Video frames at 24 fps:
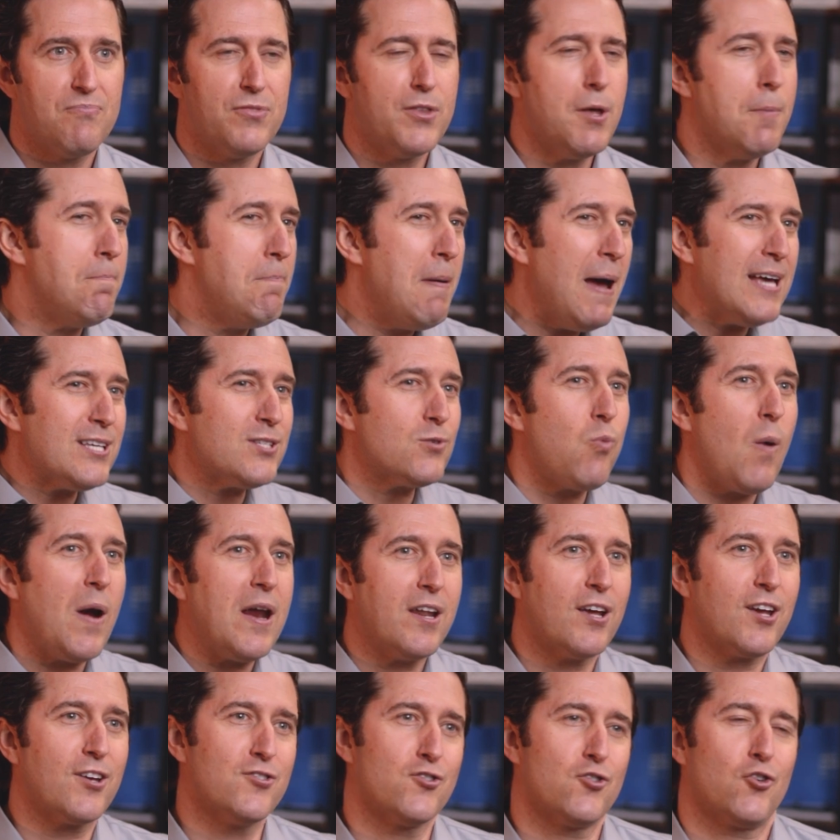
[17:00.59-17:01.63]
The best way
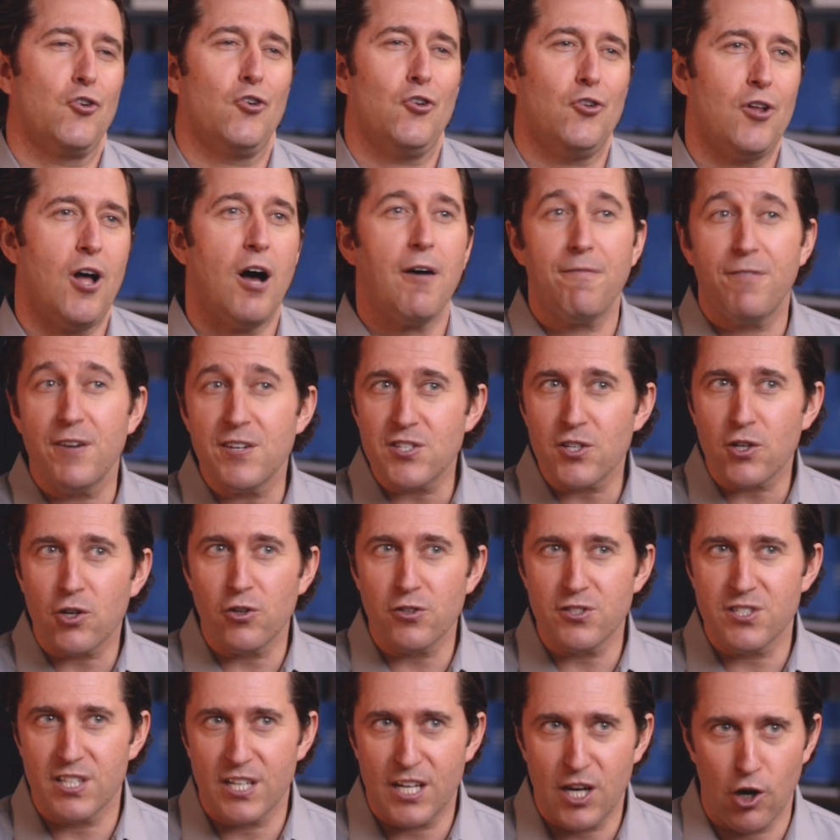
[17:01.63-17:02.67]
to control a
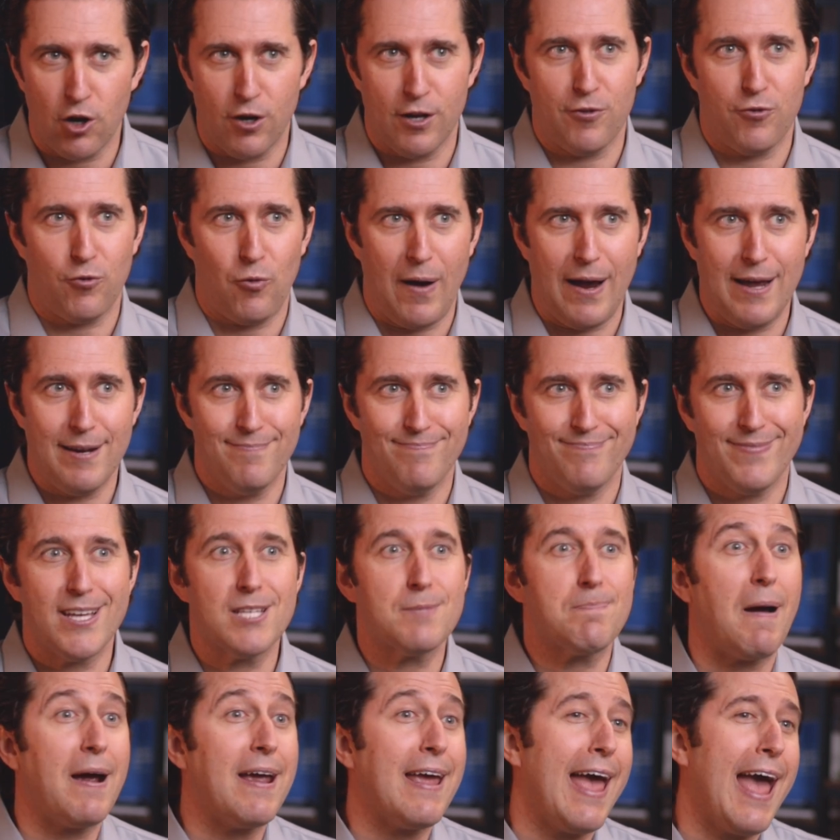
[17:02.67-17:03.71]
physical security threat
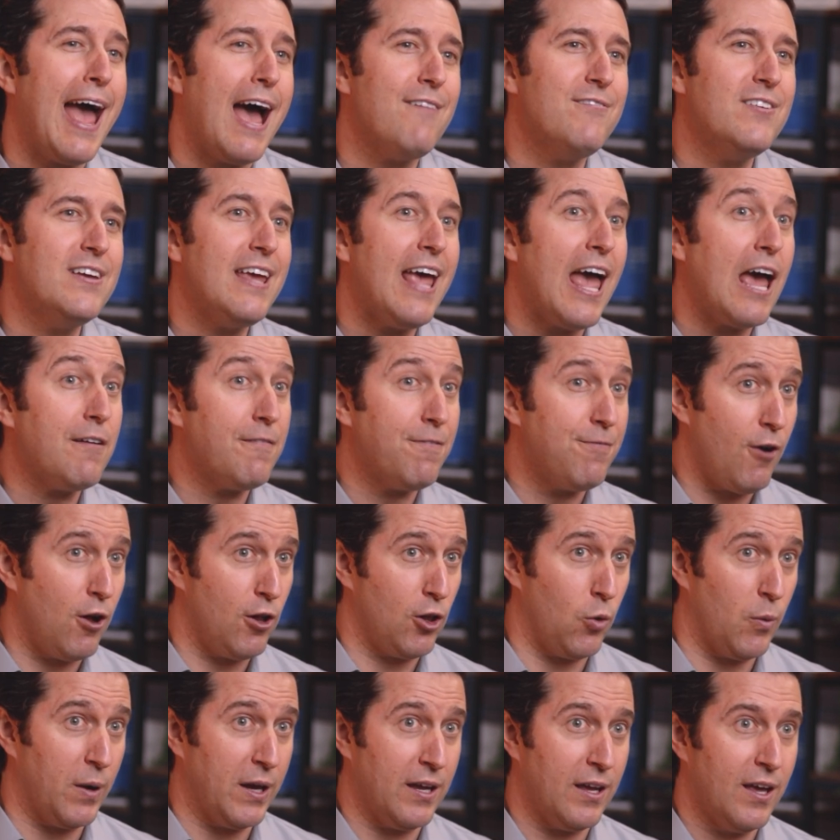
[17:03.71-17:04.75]
is by having and
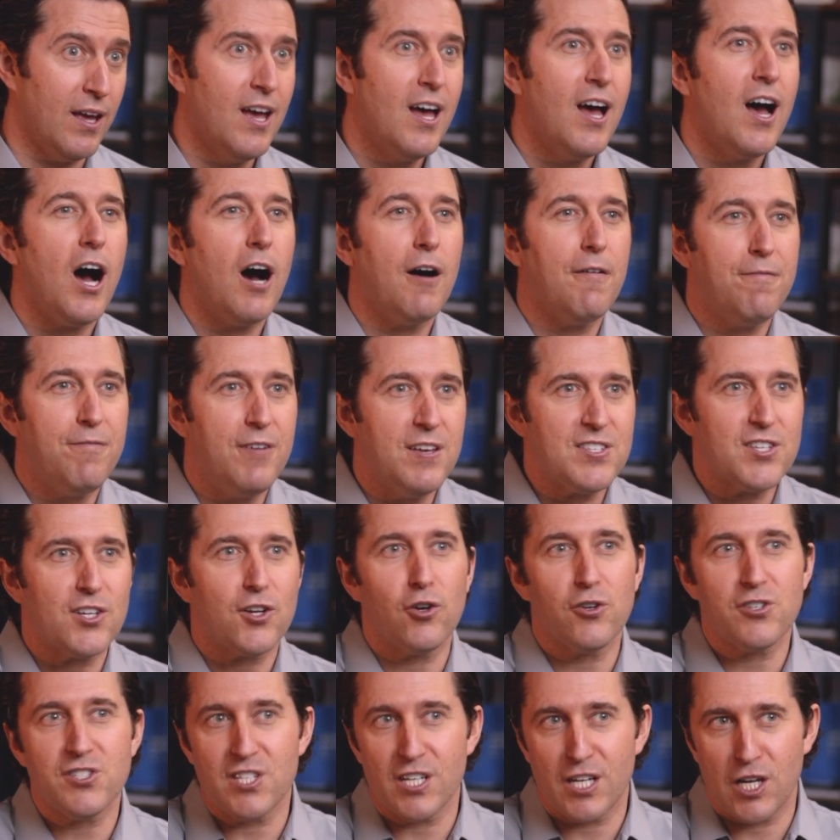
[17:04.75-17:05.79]
following a
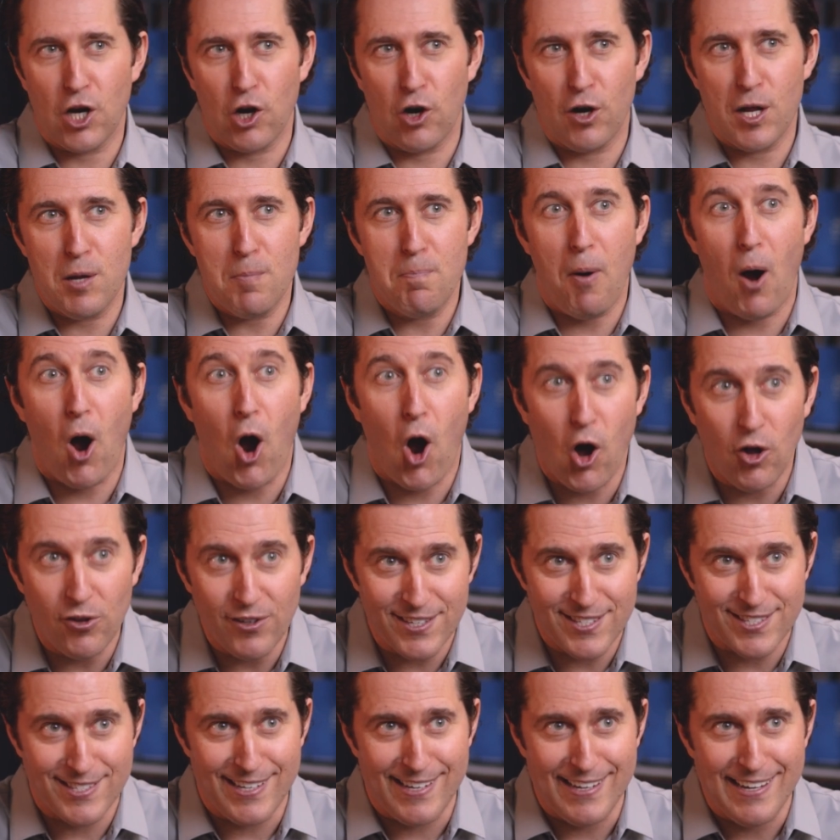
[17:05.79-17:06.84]
physical security
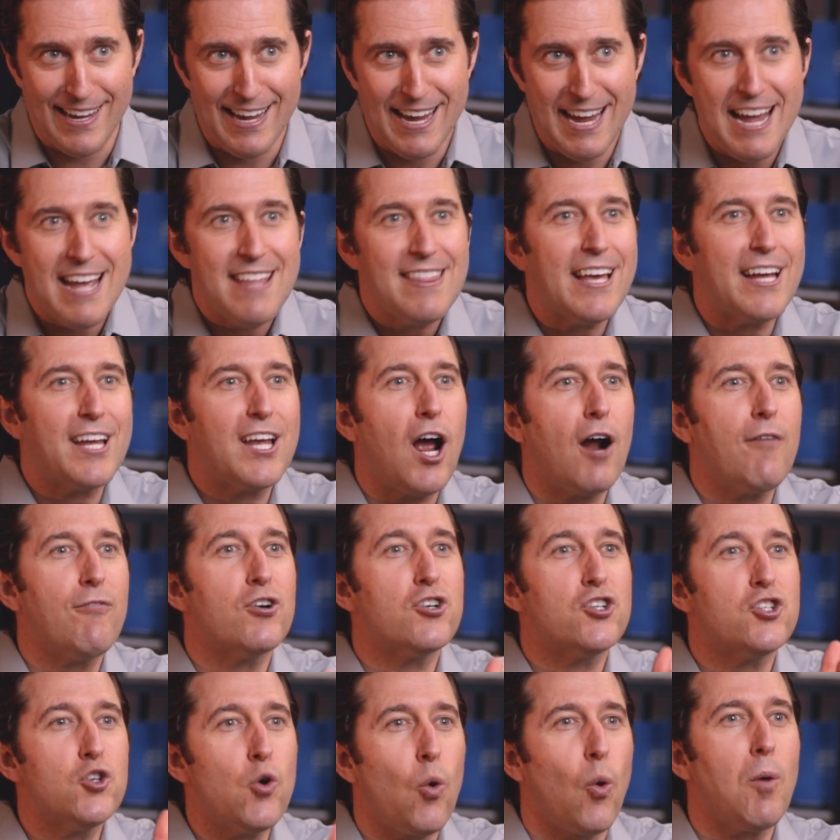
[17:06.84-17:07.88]
policy that
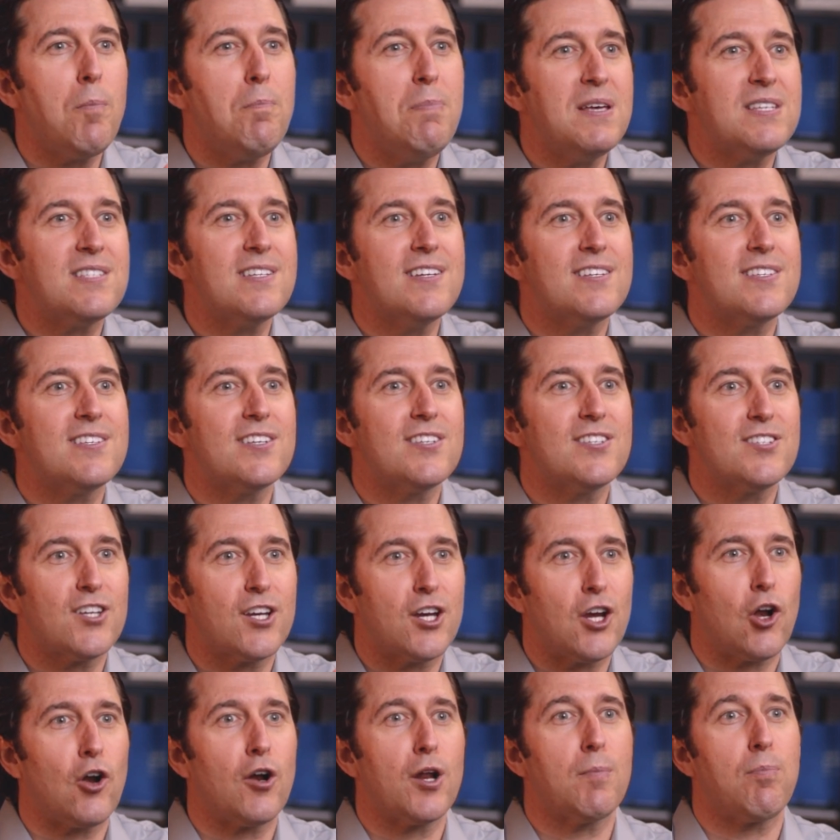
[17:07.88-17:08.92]
covers your business's
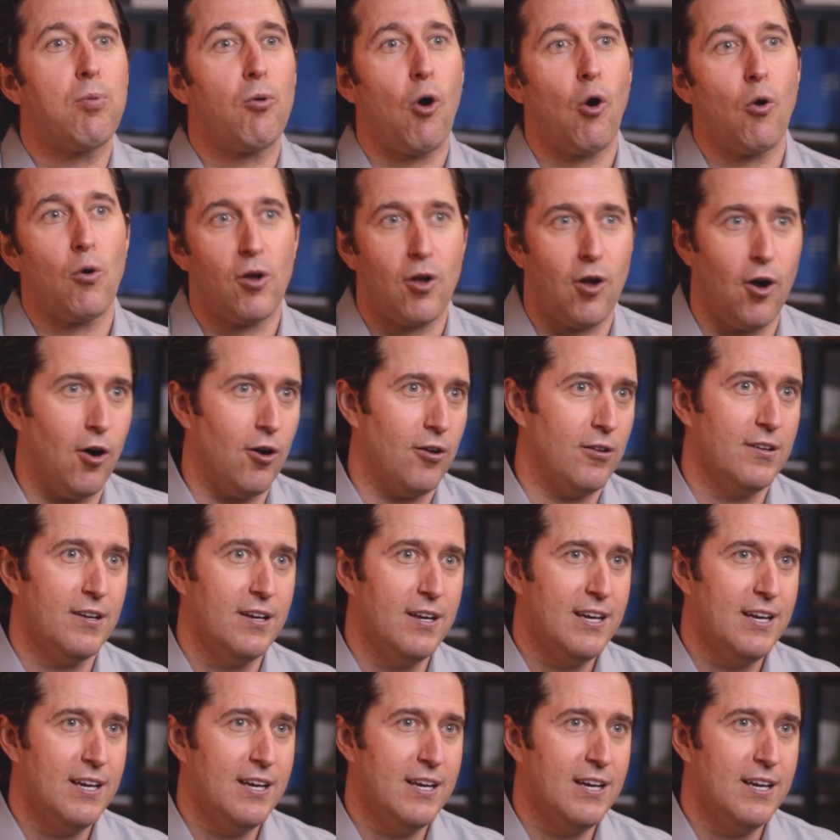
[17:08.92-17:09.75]
security protocol.